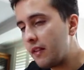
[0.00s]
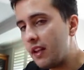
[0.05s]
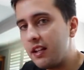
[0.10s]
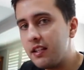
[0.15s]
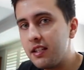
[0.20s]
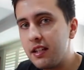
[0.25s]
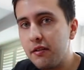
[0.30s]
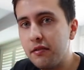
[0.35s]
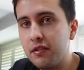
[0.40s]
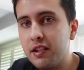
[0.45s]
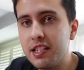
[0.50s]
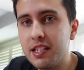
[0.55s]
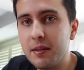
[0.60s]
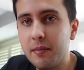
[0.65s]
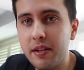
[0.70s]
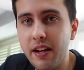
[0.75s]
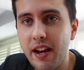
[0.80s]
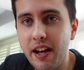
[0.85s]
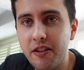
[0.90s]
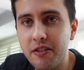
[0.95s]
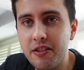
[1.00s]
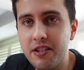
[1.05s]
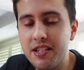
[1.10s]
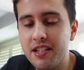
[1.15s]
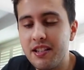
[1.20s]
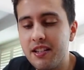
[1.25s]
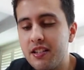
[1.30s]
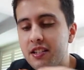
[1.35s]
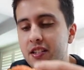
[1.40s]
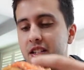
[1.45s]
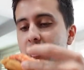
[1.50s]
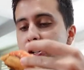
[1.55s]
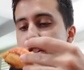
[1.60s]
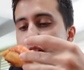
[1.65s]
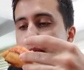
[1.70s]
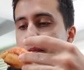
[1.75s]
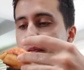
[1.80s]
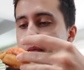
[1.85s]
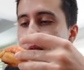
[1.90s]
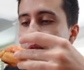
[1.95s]
Definitely some calories in this dish
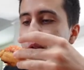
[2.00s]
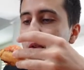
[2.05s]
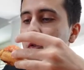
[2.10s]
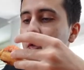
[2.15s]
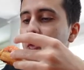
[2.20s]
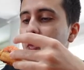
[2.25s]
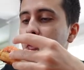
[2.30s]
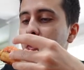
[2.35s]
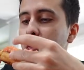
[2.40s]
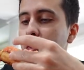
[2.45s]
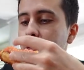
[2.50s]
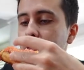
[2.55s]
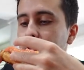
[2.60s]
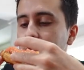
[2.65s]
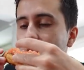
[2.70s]
with all the oil.